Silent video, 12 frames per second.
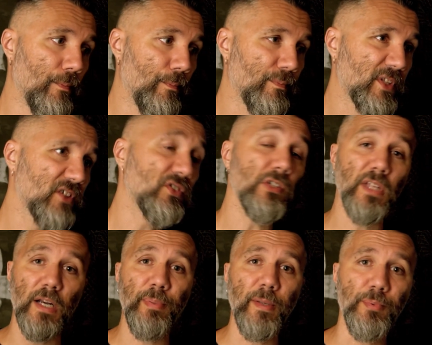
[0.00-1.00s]
There's still a lot
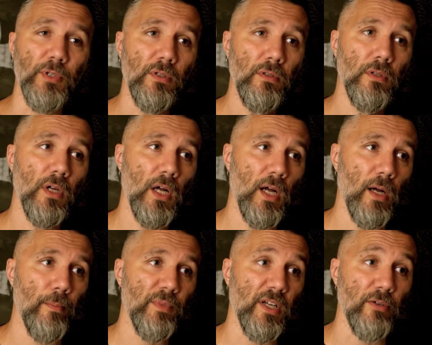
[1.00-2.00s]
of people
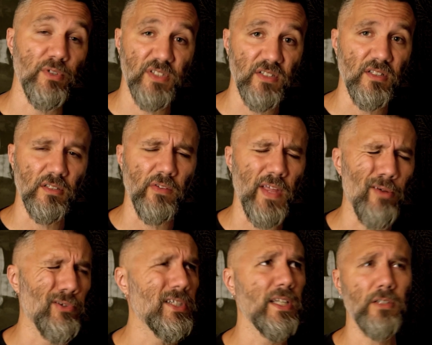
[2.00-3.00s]
that are resistant to that,
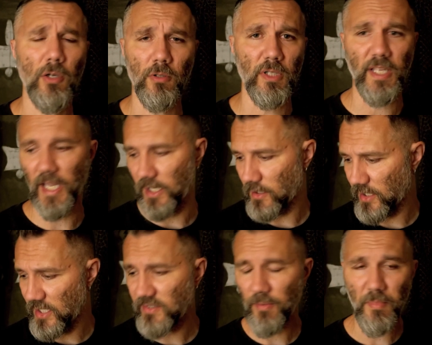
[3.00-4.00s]
which I totally get. It
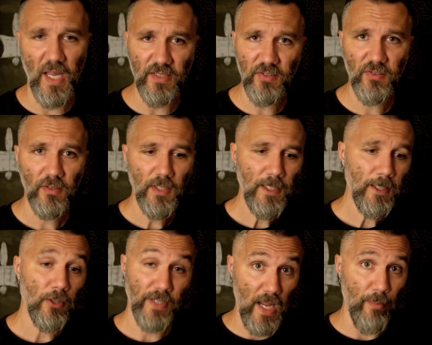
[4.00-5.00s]
is a mess,
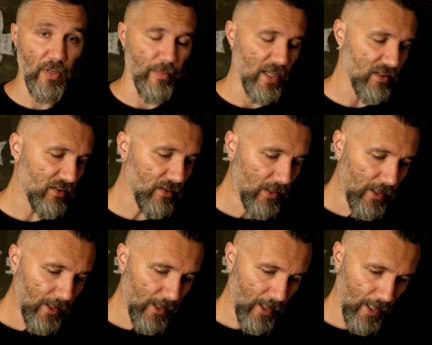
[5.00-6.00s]
can be a mess.
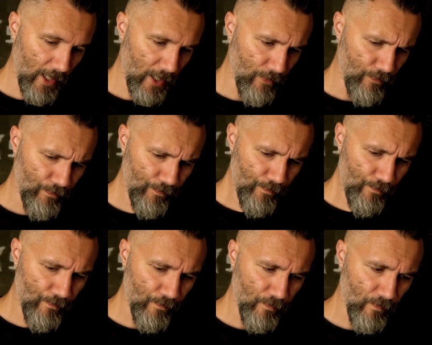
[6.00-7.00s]

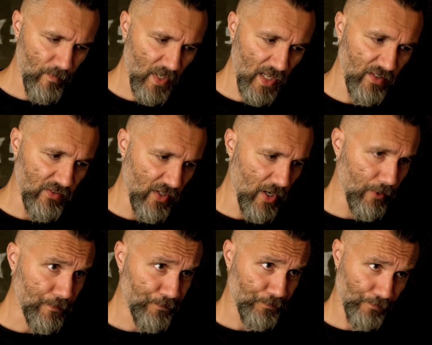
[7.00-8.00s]
And so
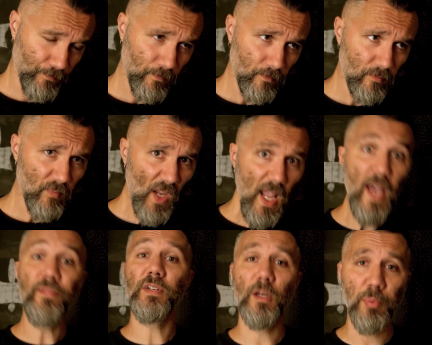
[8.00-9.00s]

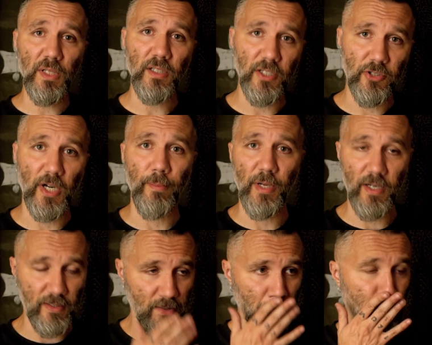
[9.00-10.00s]
having completely trained my
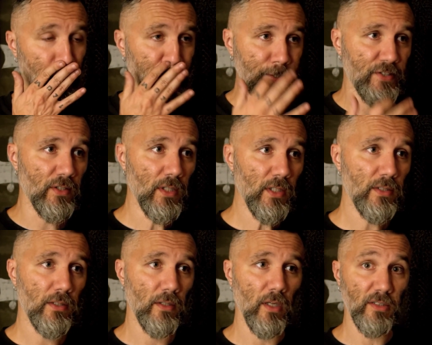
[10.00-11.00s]
customer base
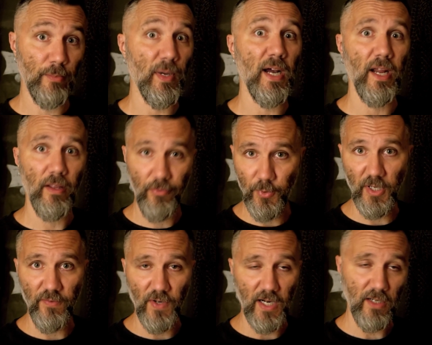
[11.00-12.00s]
to buy 3D
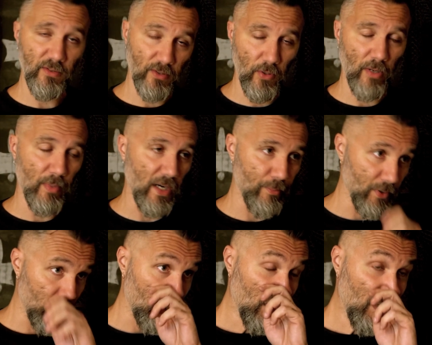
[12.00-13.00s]
files and go out and buy a
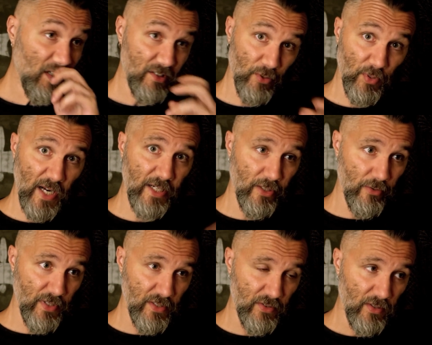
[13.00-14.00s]
printer. So what I do
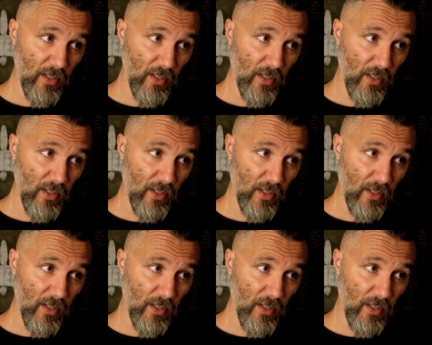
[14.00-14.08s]
is